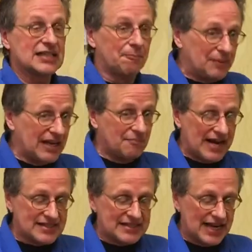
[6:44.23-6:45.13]
a big
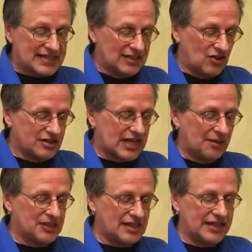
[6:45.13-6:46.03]
mess. It takes a long
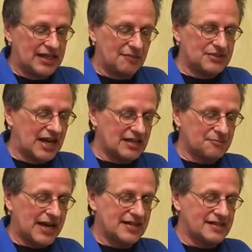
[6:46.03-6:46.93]
time to clean up. Not as
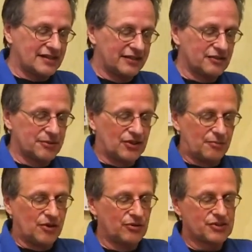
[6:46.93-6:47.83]
bad as glitter, but
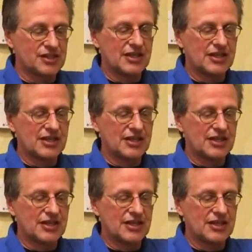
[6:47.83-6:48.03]
almost.